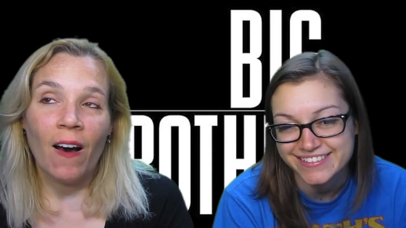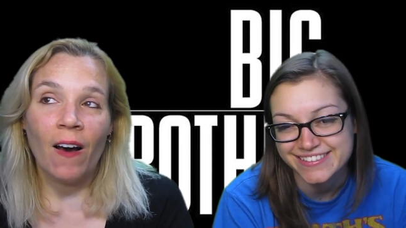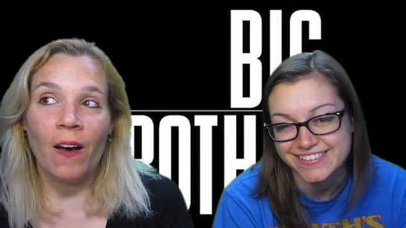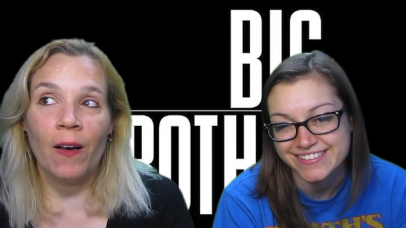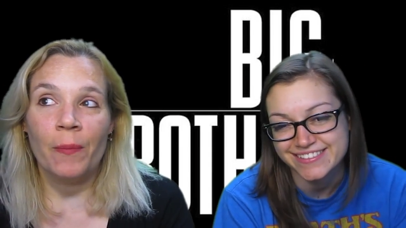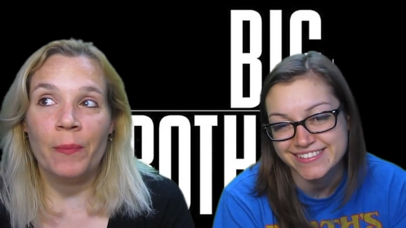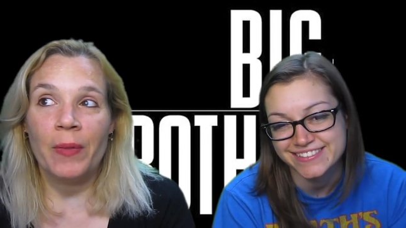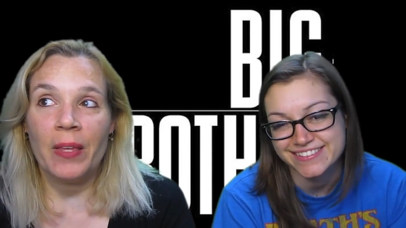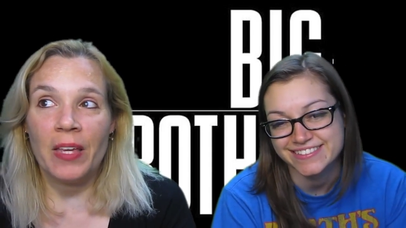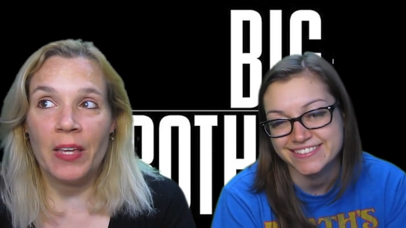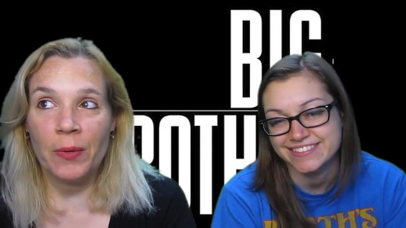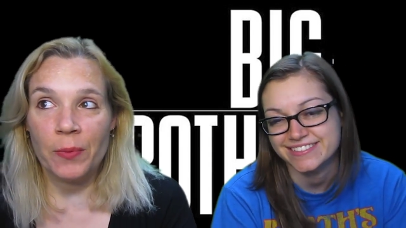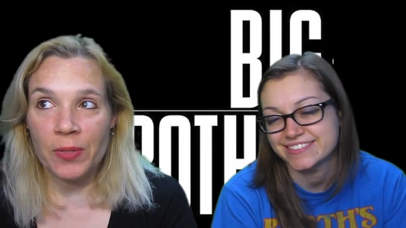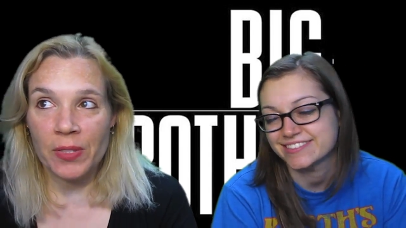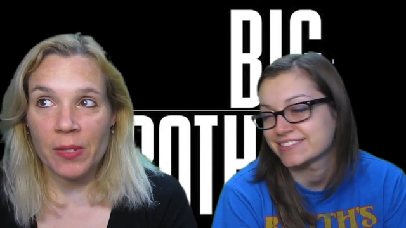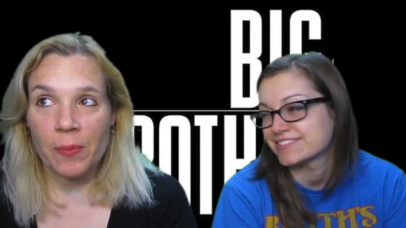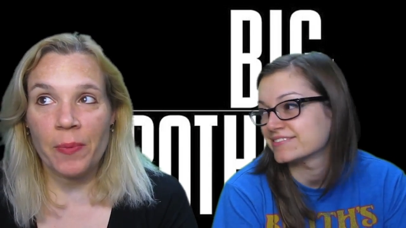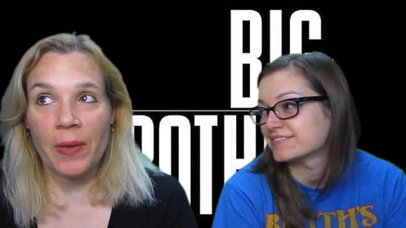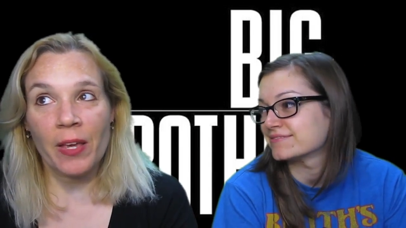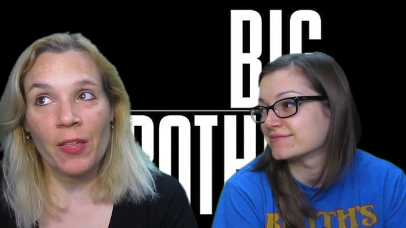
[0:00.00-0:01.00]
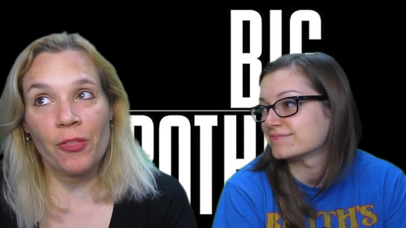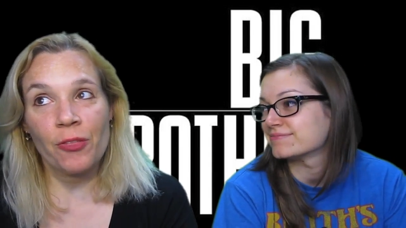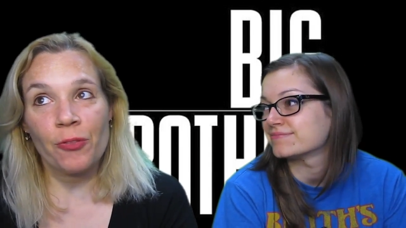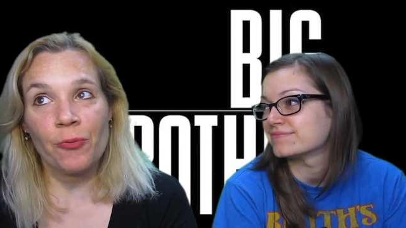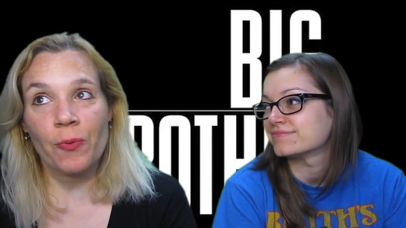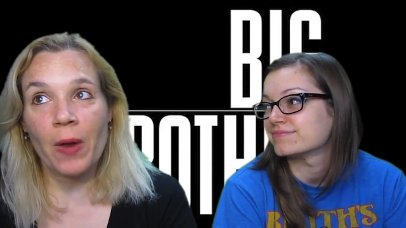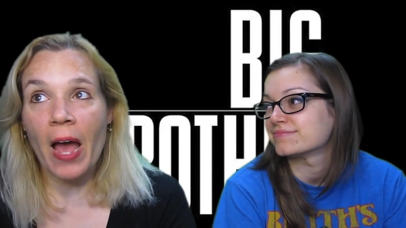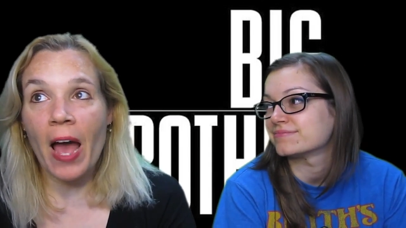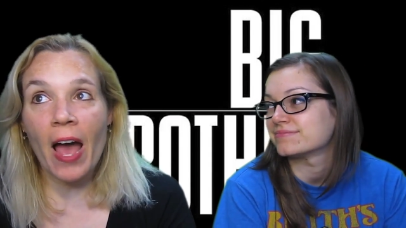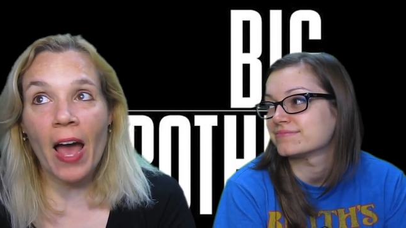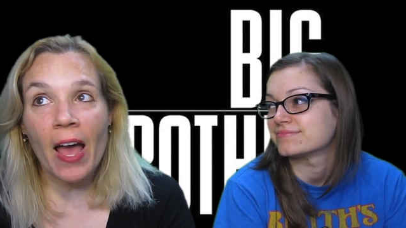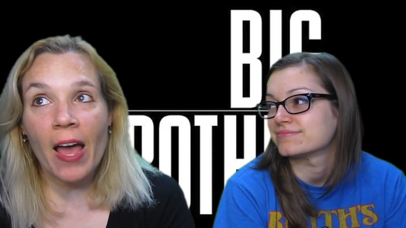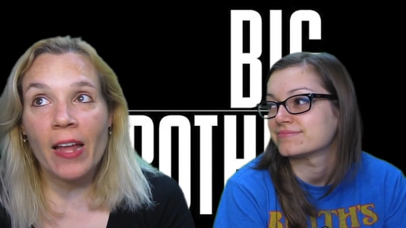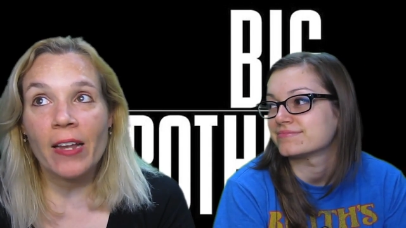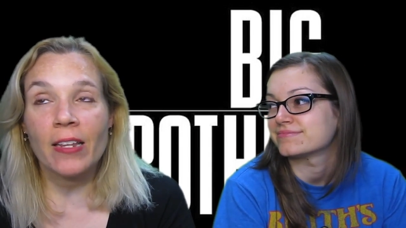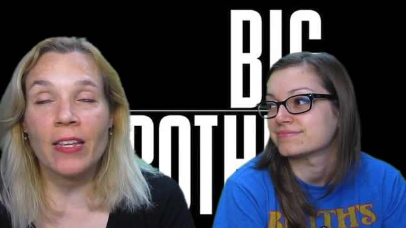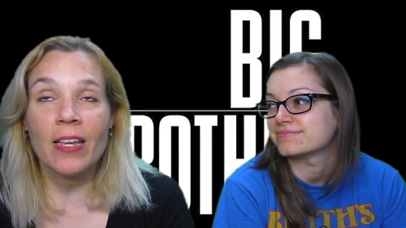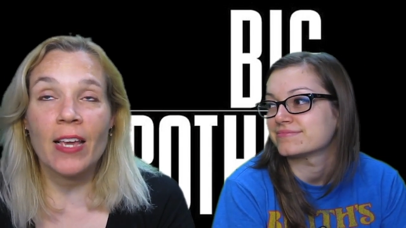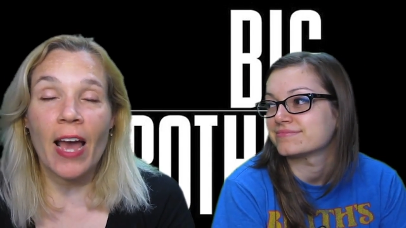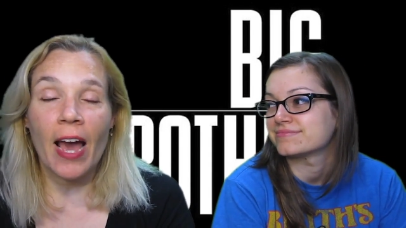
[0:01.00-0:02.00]
Speaker 1: um, he was a big
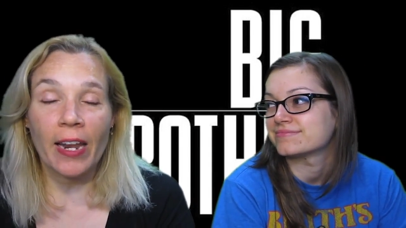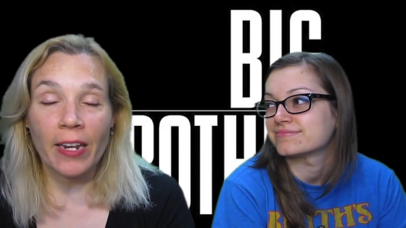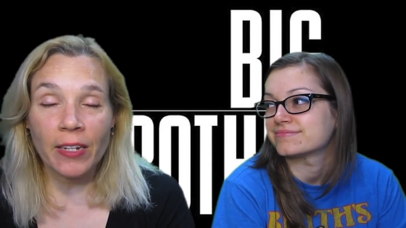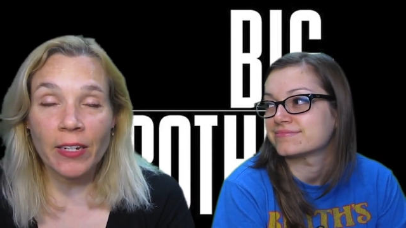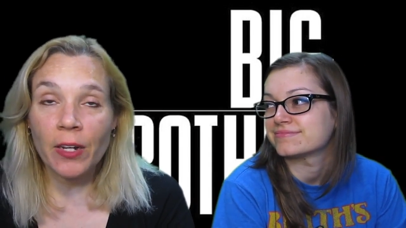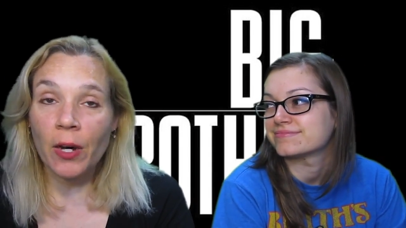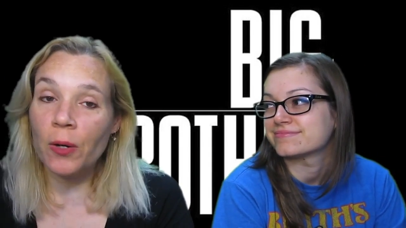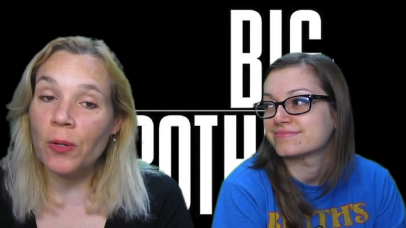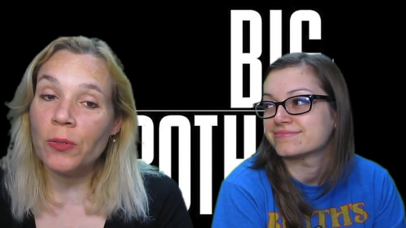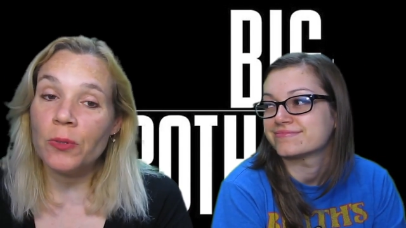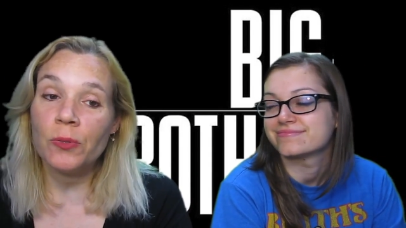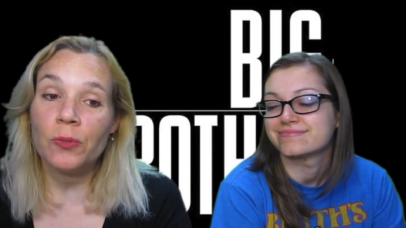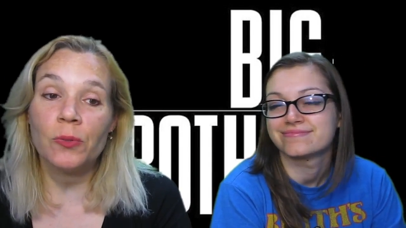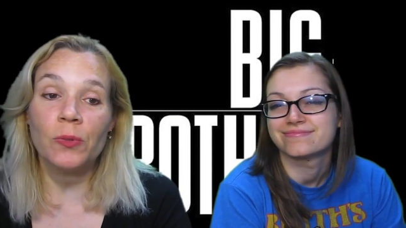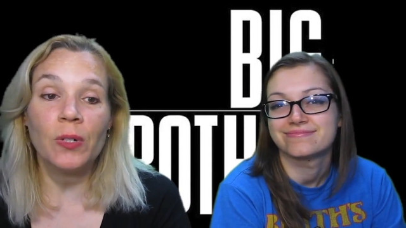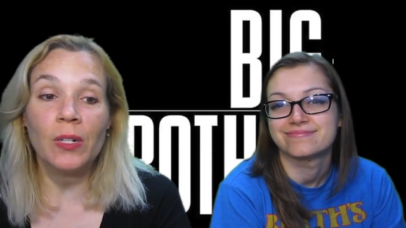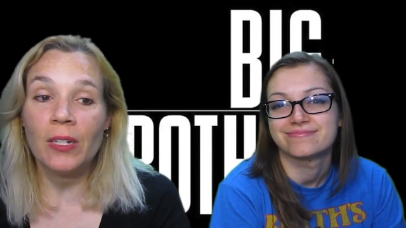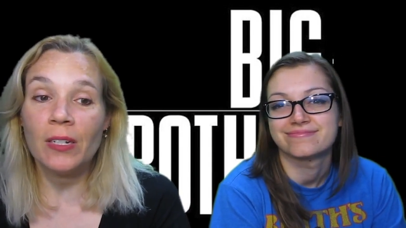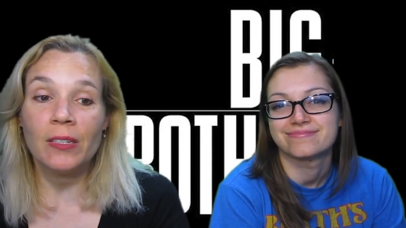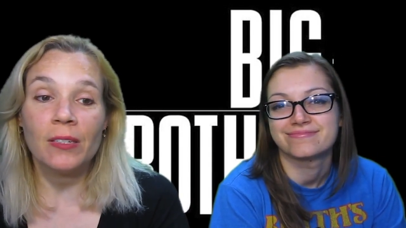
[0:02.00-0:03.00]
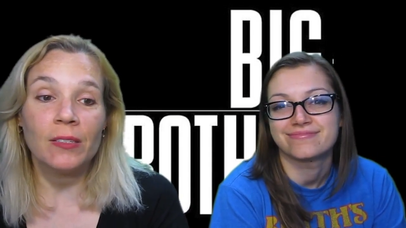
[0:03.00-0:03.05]
threat. He had to go.